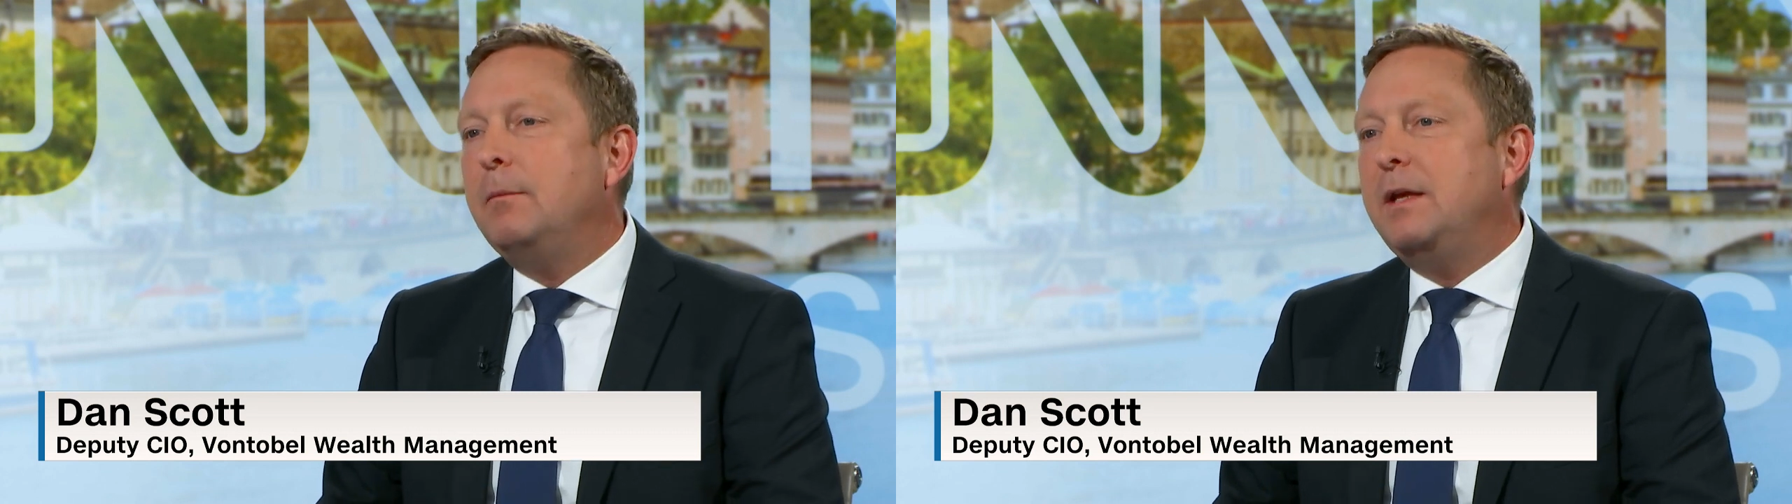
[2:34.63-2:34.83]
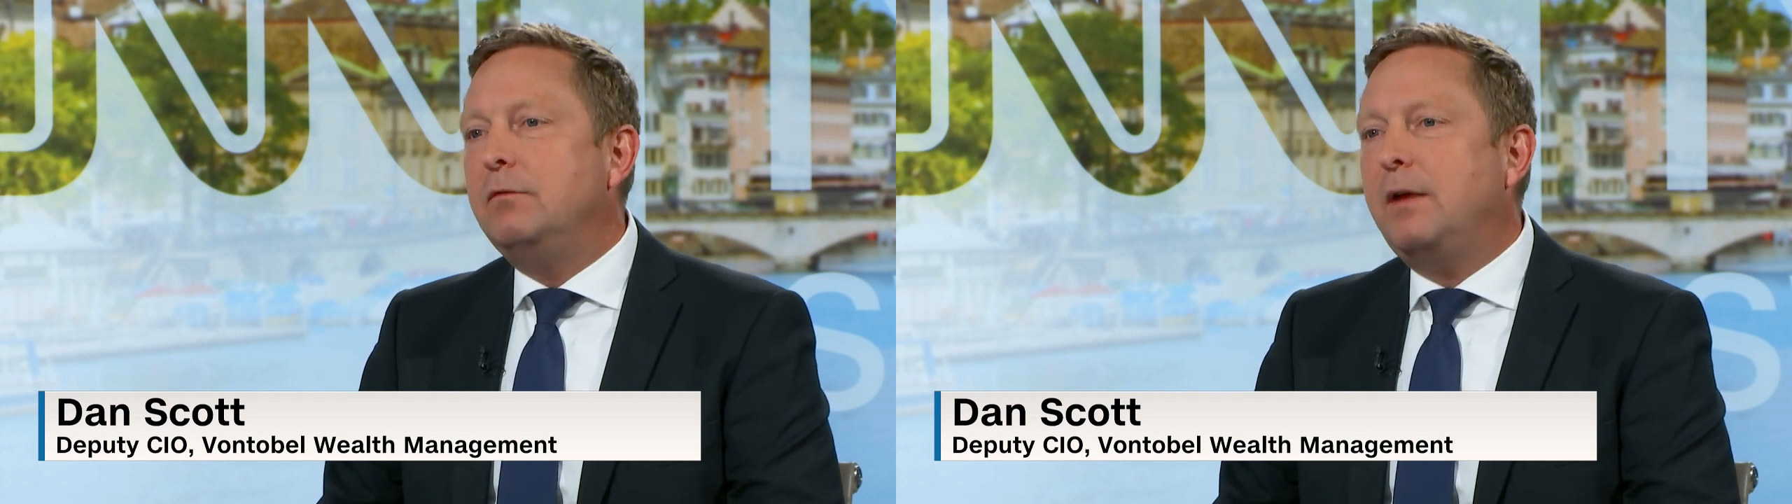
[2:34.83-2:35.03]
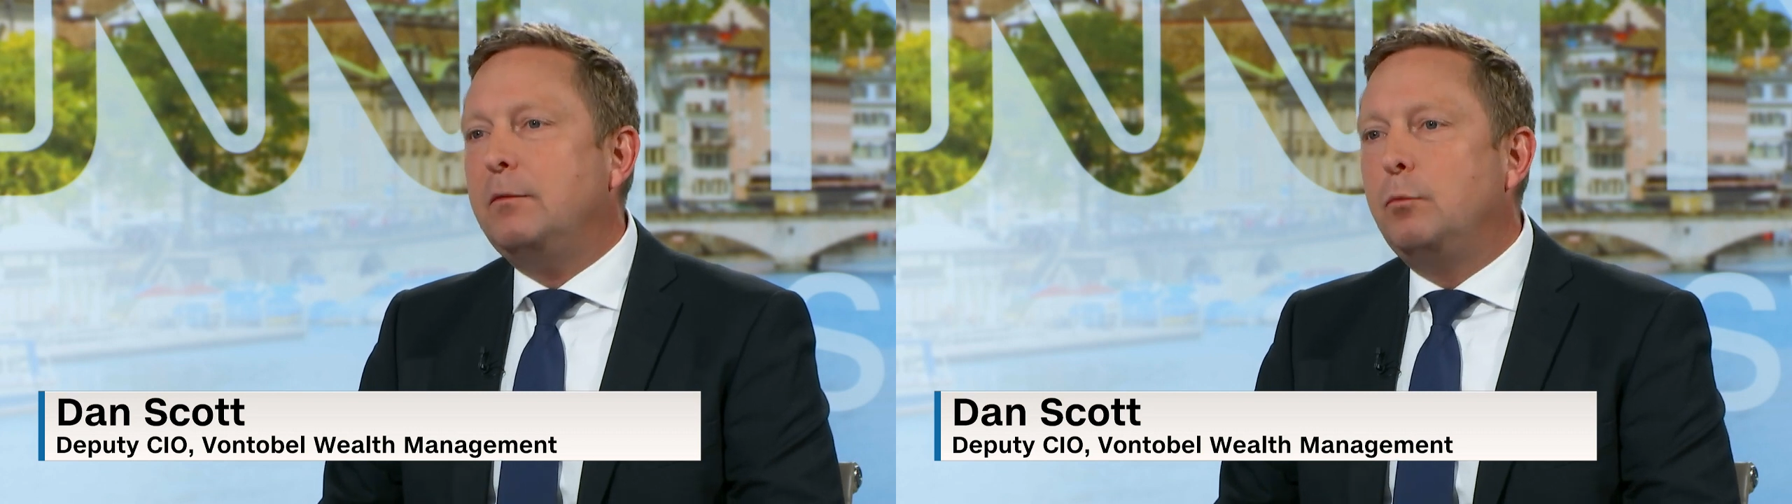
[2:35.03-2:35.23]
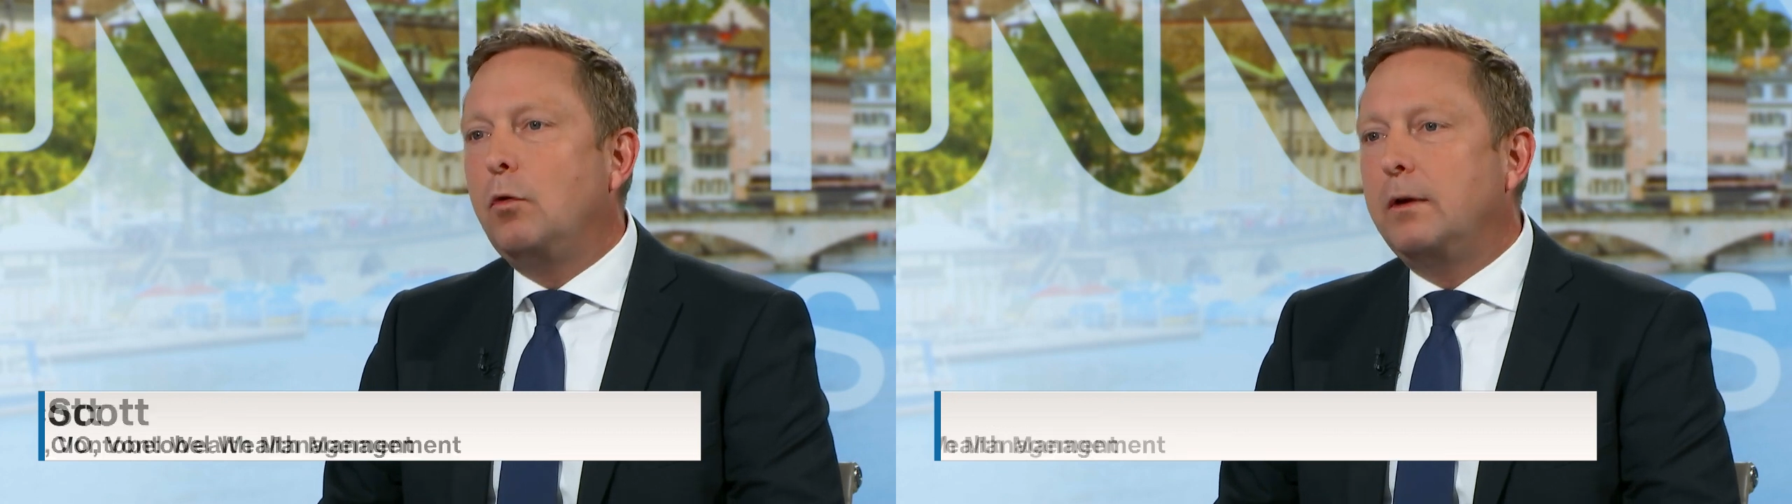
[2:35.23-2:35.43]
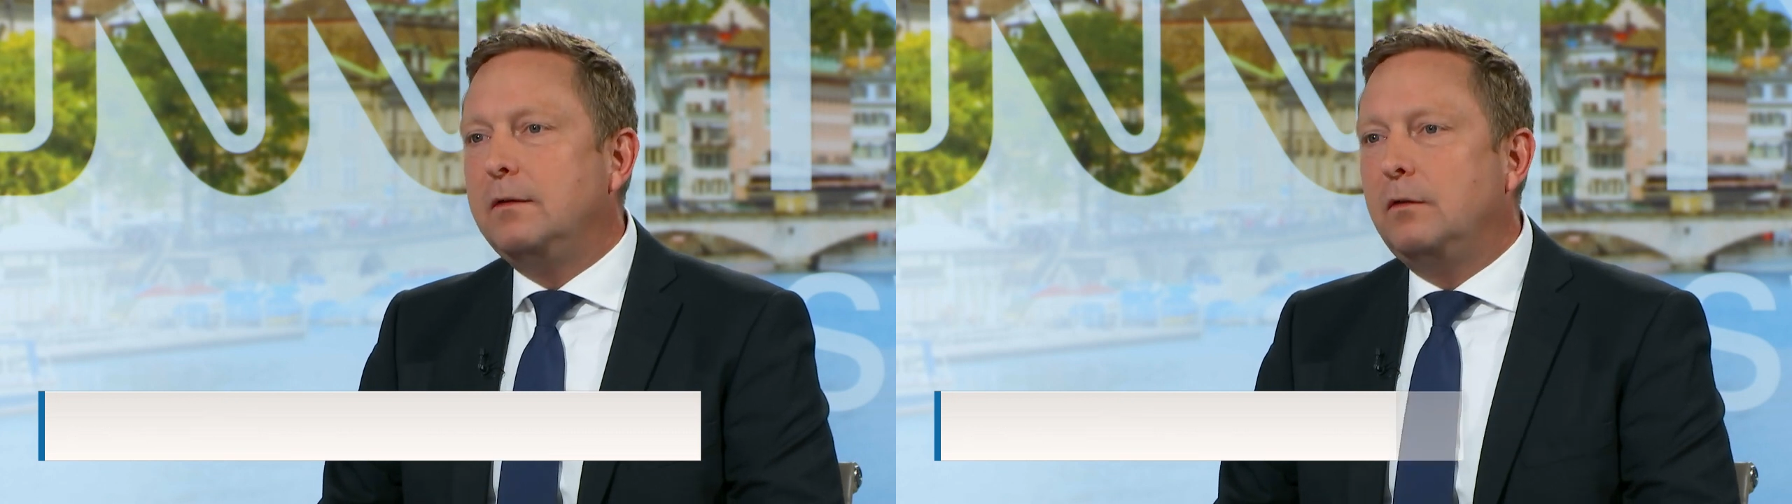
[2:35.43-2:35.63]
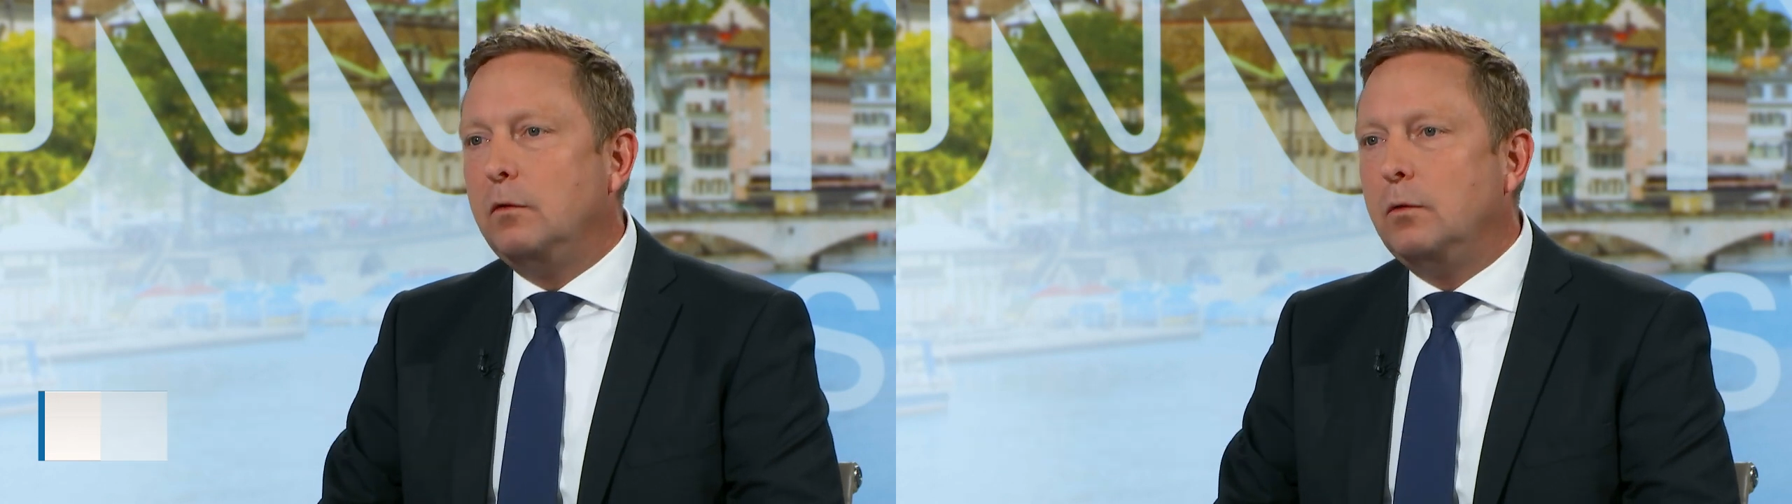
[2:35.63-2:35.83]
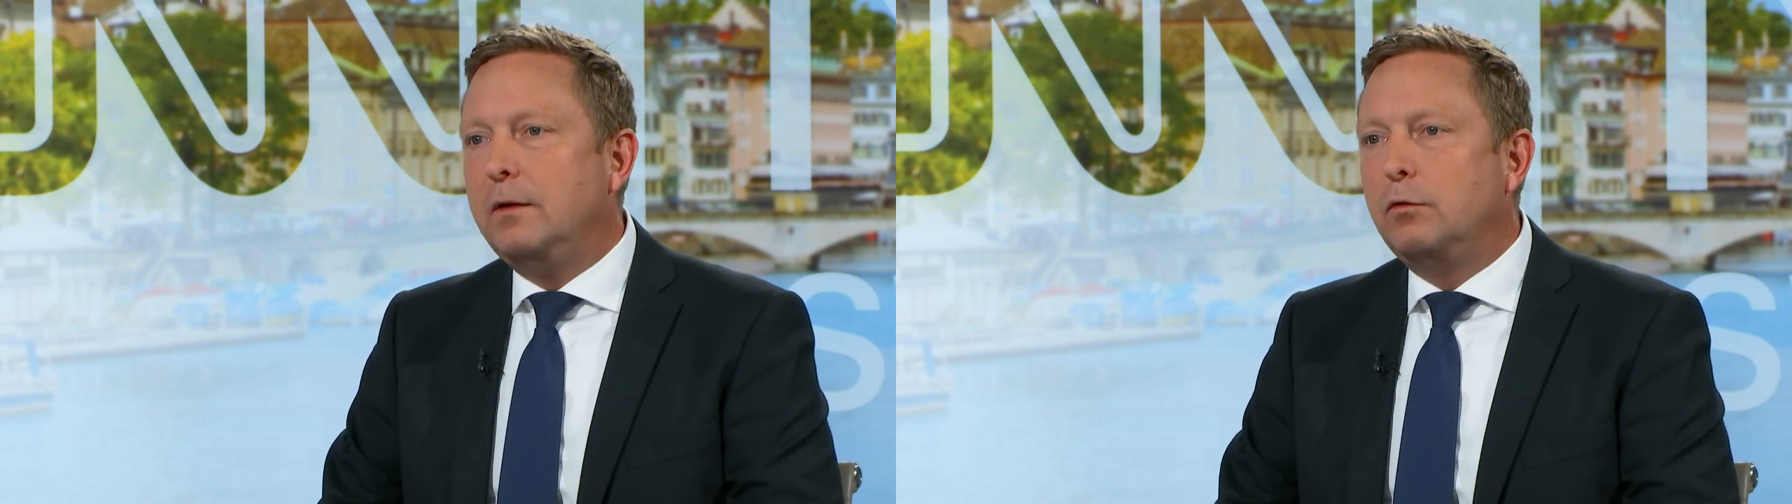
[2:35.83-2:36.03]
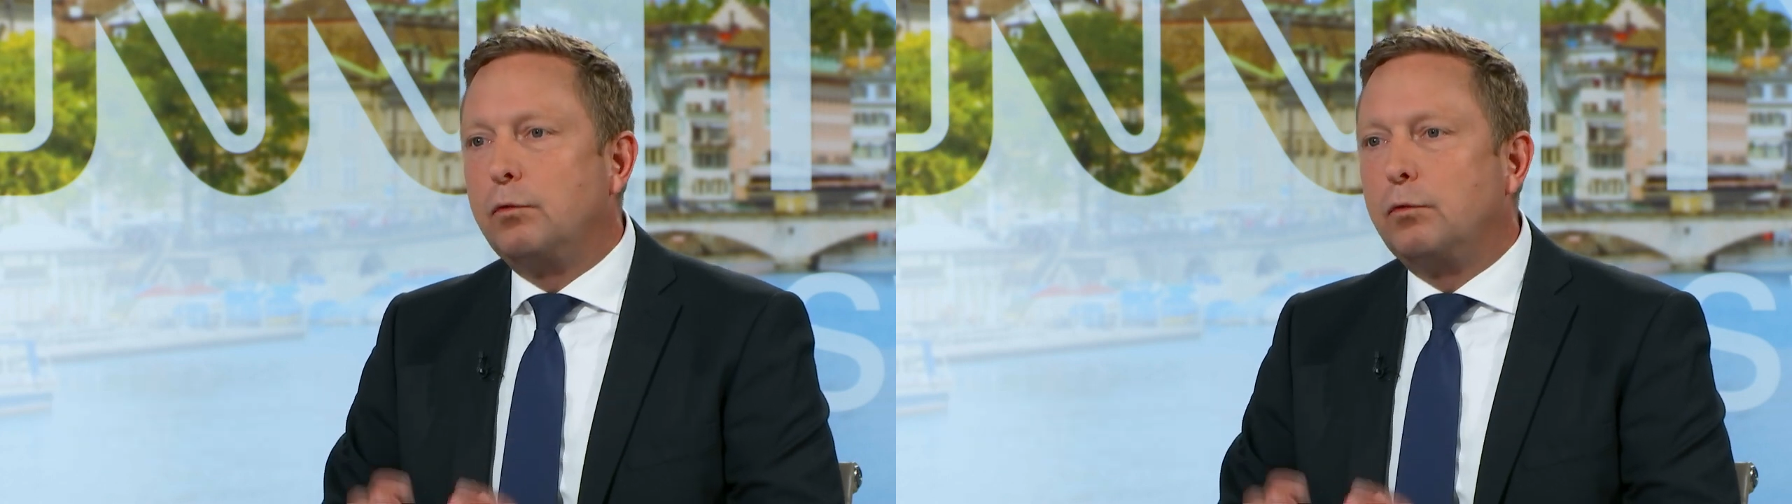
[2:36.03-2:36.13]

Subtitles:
invest more into is